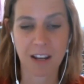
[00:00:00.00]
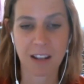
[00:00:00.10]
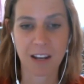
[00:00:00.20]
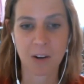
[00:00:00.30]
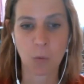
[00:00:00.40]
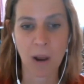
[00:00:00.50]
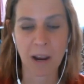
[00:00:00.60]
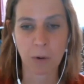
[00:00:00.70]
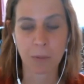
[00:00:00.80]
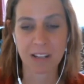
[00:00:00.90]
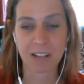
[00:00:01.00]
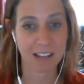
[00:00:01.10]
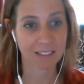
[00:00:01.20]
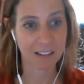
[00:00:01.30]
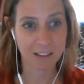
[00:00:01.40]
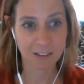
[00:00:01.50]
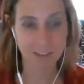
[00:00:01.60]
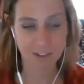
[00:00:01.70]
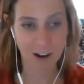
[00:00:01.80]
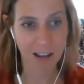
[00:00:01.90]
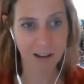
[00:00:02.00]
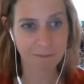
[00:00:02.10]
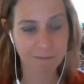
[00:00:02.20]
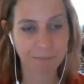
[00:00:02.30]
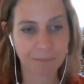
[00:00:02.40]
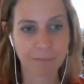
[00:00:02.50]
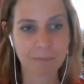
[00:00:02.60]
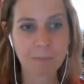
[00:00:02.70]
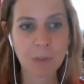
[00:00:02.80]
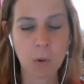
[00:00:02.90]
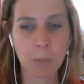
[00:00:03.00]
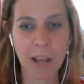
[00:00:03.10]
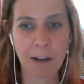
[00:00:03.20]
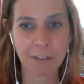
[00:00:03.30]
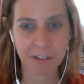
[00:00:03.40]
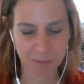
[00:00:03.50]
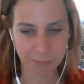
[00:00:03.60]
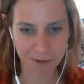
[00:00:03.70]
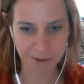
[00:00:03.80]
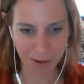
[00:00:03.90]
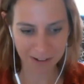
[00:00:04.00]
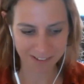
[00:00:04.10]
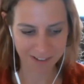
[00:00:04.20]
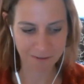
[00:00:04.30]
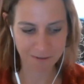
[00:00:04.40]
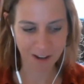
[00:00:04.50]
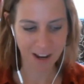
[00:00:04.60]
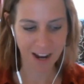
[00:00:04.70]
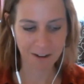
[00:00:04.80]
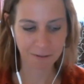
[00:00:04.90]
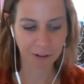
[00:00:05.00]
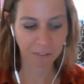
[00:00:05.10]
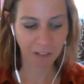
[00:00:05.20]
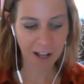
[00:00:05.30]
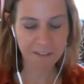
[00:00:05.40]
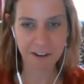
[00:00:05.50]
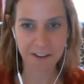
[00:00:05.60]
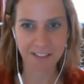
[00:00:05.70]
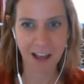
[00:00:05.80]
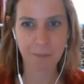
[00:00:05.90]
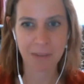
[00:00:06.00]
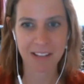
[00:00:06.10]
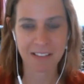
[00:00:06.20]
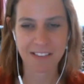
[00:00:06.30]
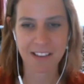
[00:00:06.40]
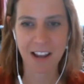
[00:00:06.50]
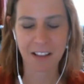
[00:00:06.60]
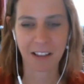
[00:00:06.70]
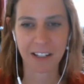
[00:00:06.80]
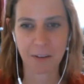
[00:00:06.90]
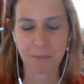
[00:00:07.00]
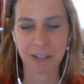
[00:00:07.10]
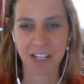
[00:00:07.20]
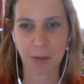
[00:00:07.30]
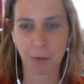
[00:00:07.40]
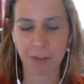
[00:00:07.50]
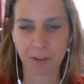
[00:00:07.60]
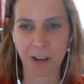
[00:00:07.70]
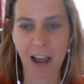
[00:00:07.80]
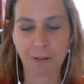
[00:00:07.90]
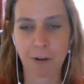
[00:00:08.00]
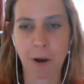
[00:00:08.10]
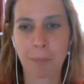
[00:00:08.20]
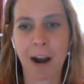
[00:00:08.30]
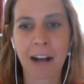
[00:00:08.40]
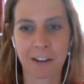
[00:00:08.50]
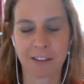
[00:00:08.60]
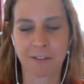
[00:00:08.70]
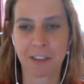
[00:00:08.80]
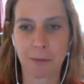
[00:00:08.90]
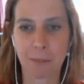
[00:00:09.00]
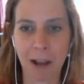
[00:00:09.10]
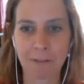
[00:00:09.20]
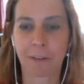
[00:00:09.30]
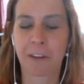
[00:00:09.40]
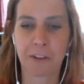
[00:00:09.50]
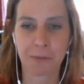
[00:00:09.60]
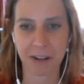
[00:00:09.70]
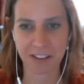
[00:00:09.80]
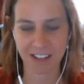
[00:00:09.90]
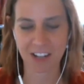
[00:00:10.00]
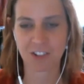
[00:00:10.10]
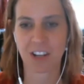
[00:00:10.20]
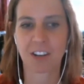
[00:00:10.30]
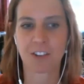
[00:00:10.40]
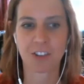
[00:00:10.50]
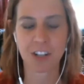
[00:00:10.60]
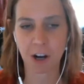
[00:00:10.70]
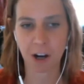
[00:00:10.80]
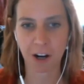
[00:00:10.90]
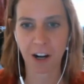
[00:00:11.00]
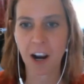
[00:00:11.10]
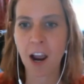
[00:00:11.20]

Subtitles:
in a way where we can take things in stride, where we have things in perspective. And for a lot of us, that means like being able to have a practice of either mindfulness, meditation, qigong,